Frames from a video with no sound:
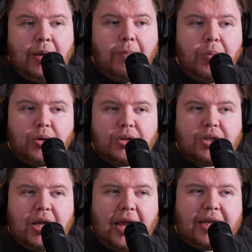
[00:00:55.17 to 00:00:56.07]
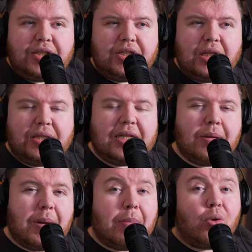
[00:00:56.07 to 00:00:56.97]
but I still need
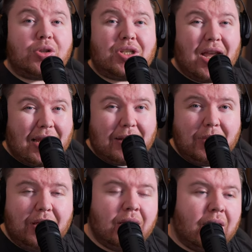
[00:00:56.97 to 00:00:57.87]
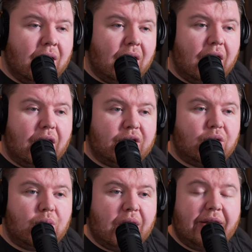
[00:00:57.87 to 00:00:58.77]
a bit more time uh,
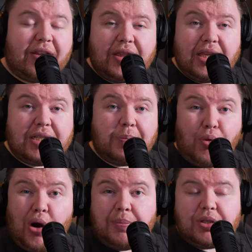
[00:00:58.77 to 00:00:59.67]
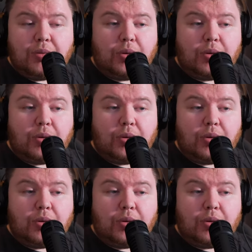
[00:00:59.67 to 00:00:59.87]
to kind of get things prepped. The